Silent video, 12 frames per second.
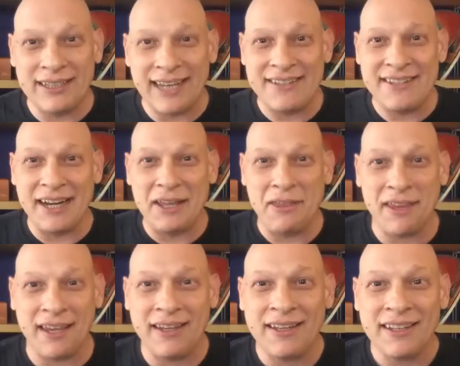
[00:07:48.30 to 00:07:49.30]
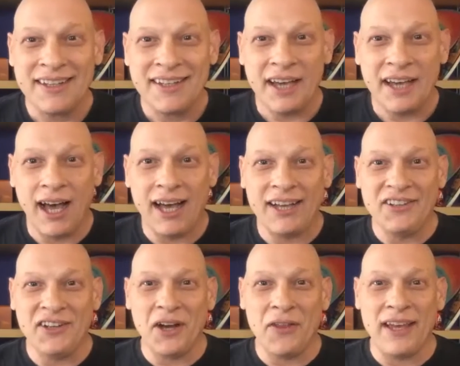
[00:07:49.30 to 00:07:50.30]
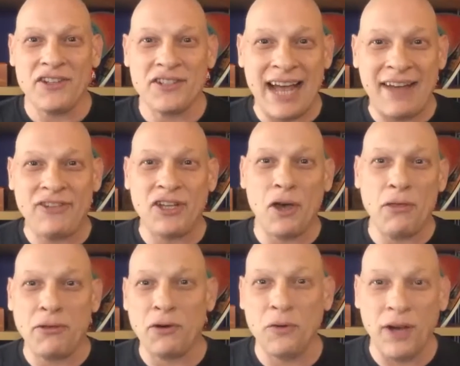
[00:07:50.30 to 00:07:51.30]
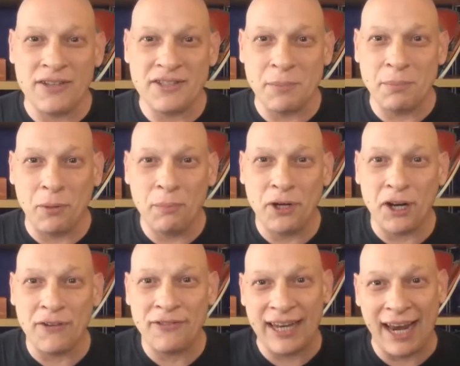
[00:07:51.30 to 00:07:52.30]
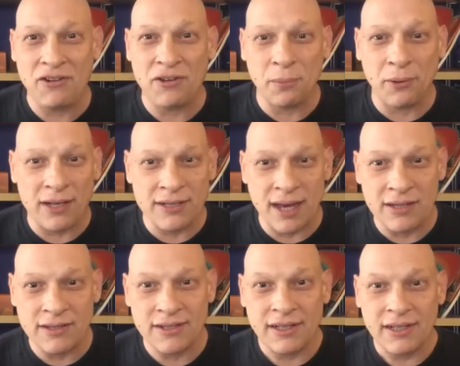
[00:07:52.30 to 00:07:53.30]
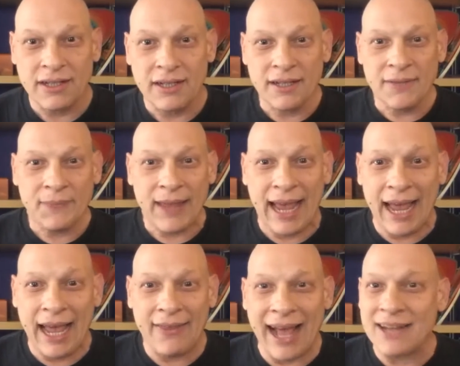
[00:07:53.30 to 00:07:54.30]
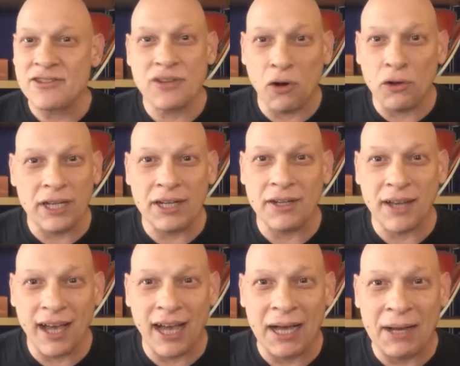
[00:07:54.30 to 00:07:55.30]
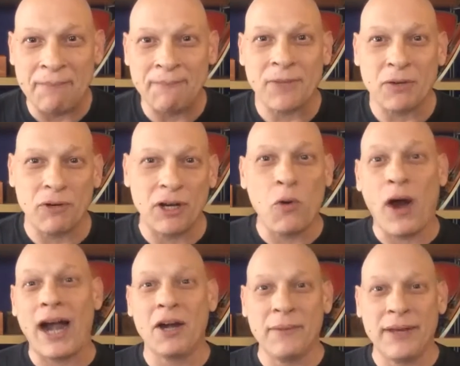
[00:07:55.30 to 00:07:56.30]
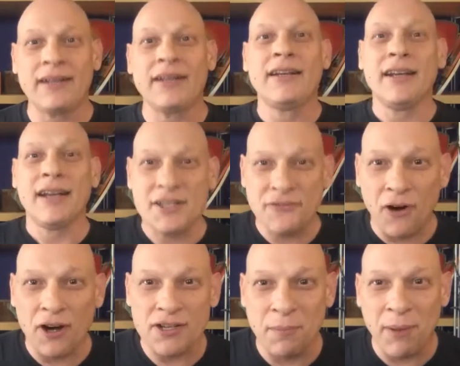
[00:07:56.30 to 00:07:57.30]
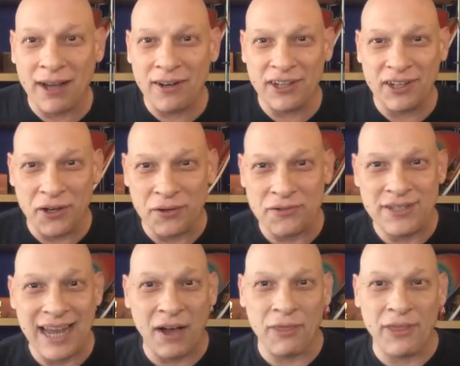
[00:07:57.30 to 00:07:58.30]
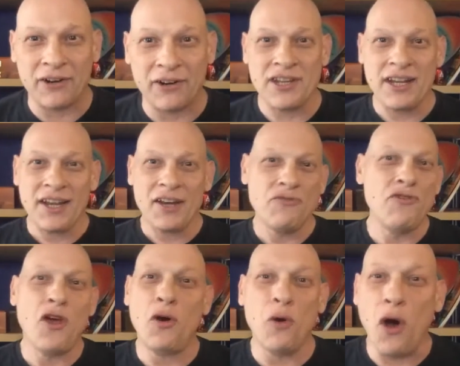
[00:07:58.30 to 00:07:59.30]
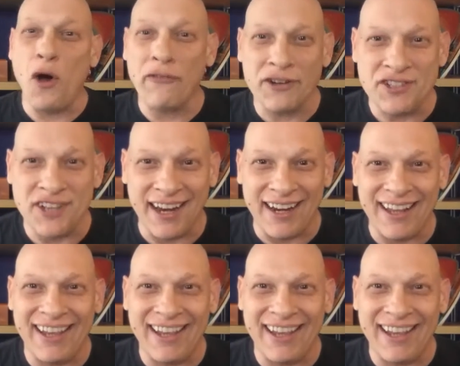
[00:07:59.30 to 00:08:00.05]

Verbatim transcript: it as anything uh, you know they just have to go through a simple purification process and that's their only um, requirement as far as the bottling goes. Now there's no oversight